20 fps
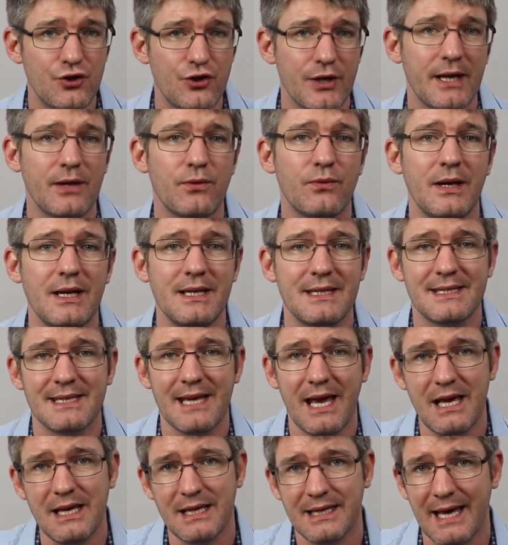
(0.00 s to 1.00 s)
generates
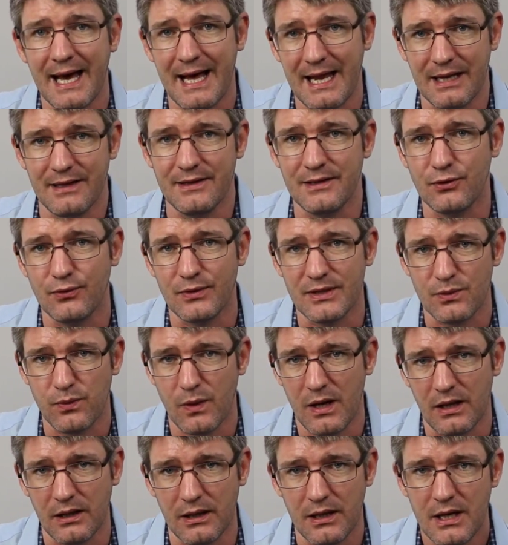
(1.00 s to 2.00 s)
a calendar as
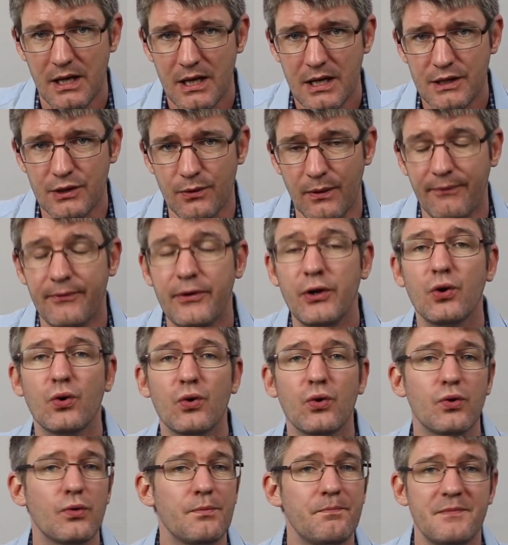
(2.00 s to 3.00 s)
well. So if
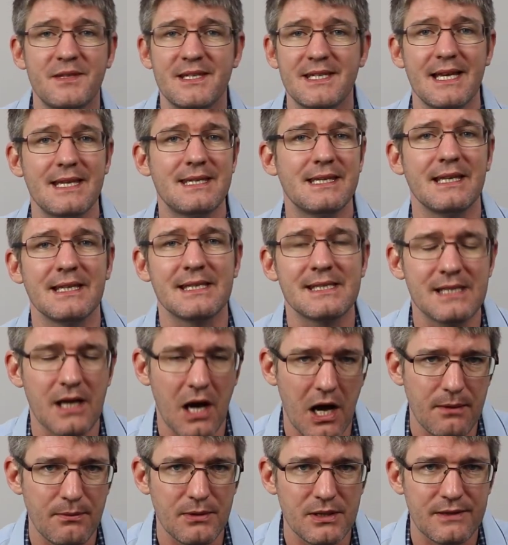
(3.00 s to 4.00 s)
you're setting
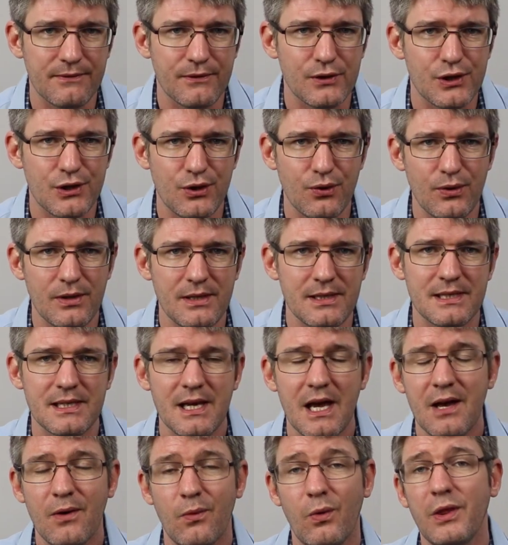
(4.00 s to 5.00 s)
assignments for students,
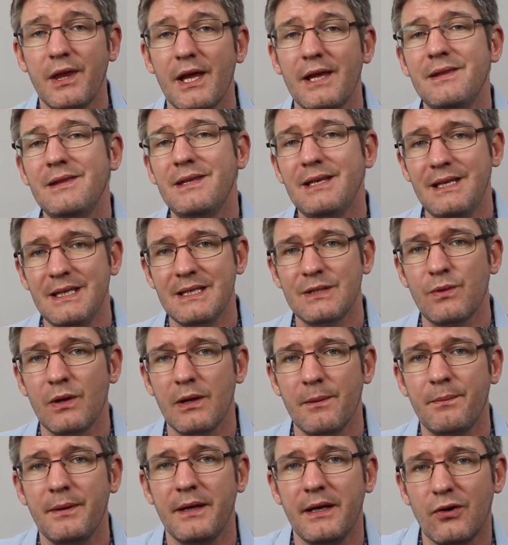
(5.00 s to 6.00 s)
well, then these will
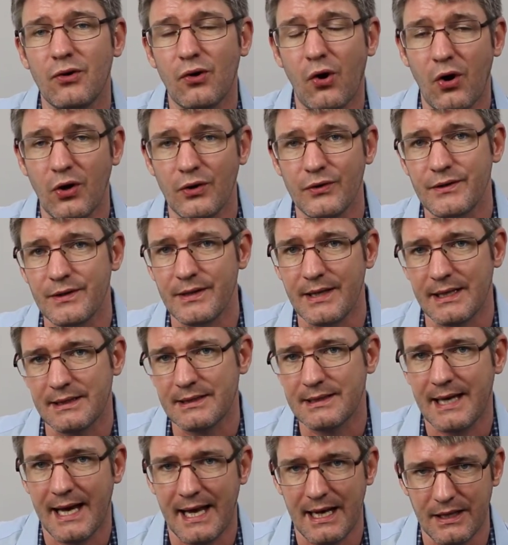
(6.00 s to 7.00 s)
appear onto
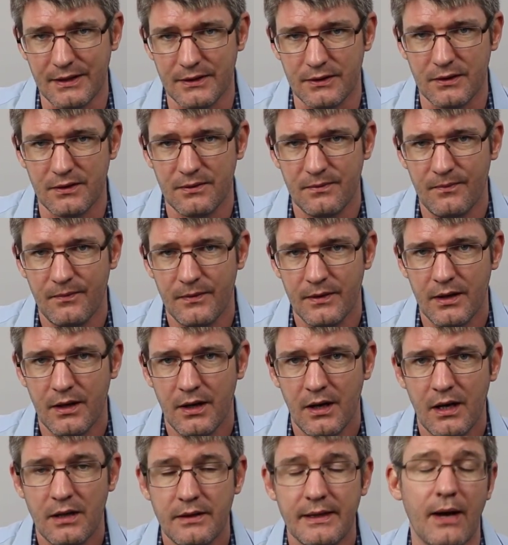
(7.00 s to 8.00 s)
that calendar.
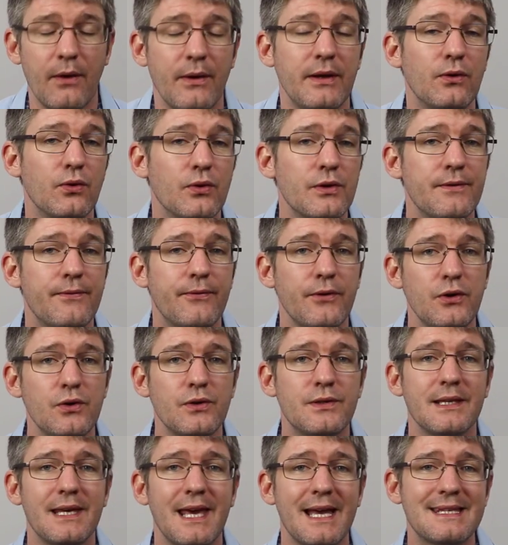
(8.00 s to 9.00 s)
Now, in order for
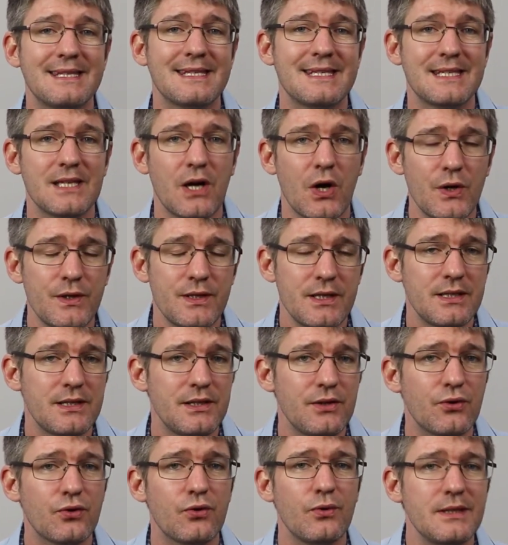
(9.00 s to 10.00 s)
you to get started,
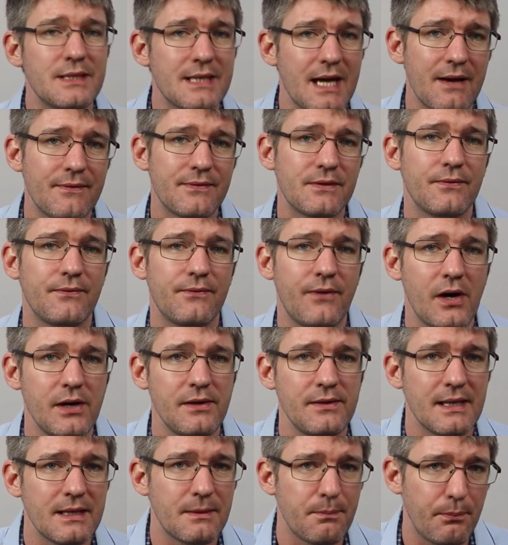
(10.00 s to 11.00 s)
you're going to have to
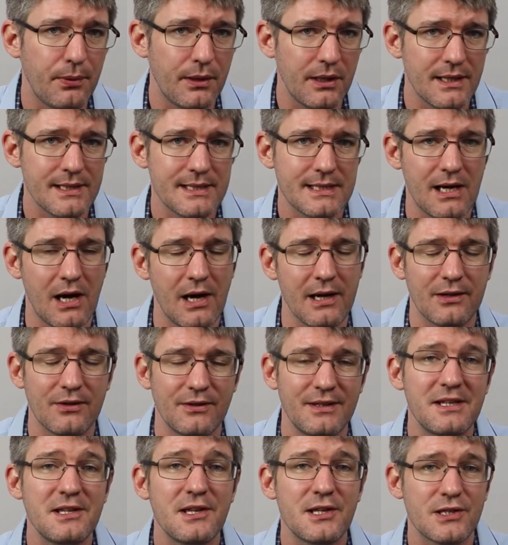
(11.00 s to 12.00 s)
find that plus
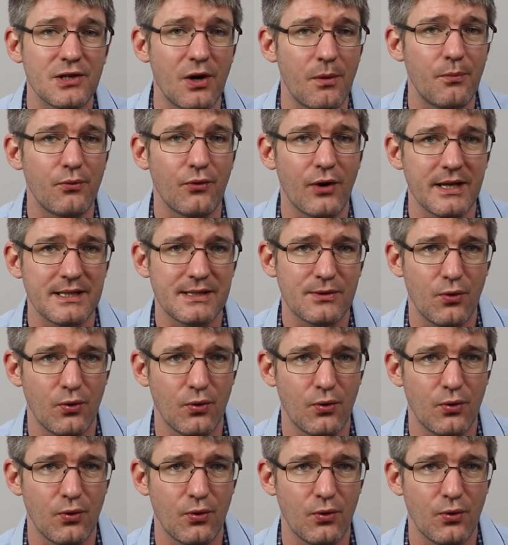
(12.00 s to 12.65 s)
icon in the top right